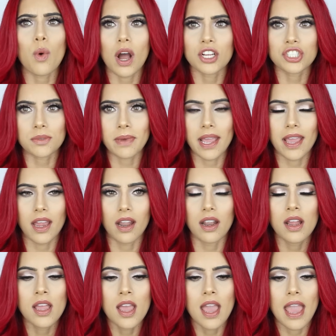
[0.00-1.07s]
washed my
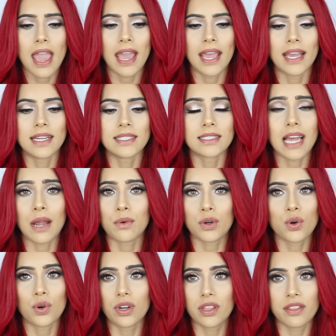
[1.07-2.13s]
hair and I
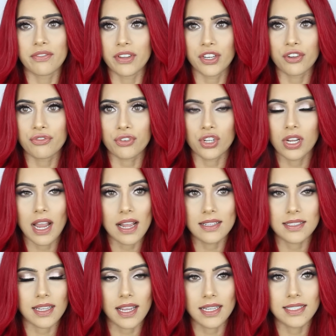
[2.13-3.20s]
recorded the video for you
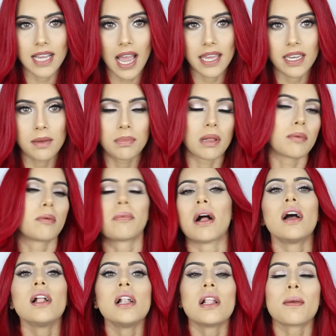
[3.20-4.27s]
guys, like I dyed it, blah, blah,
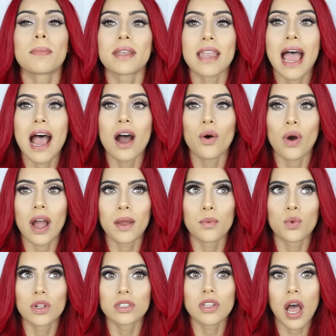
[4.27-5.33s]
blah. But now I
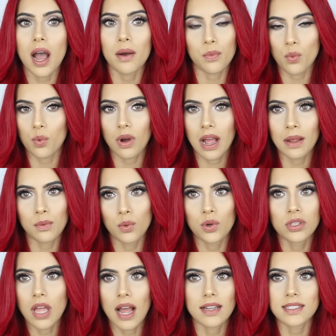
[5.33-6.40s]
will not
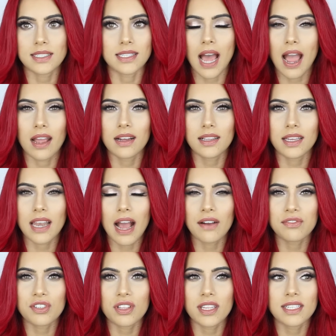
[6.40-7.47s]
style it
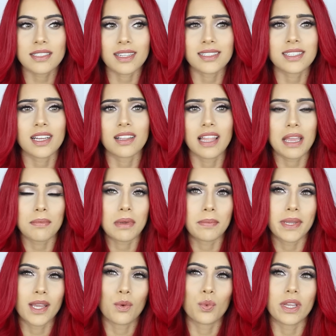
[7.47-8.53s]
after this until like
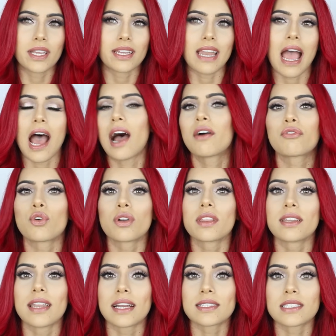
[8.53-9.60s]
maybe a week and a half or
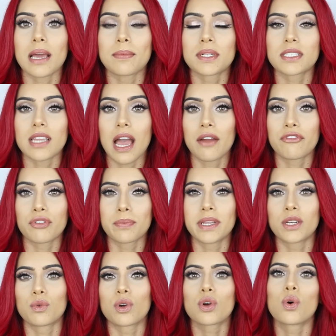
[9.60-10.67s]
the next time it's time for me
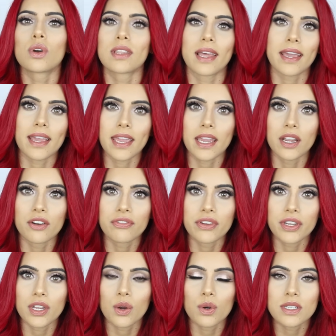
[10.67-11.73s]
to record like a hair
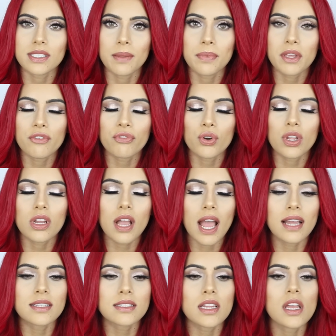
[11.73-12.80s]
video or something for you
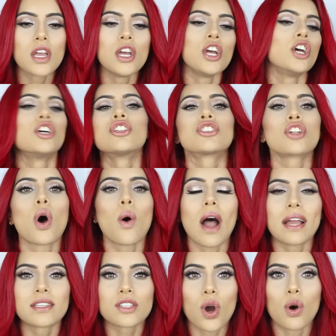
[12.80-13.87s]
guys. So
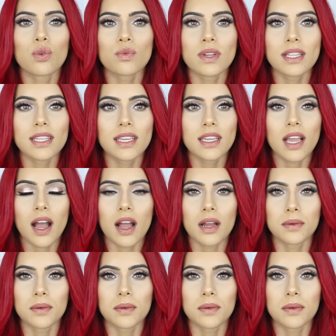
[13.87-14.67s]
I don't really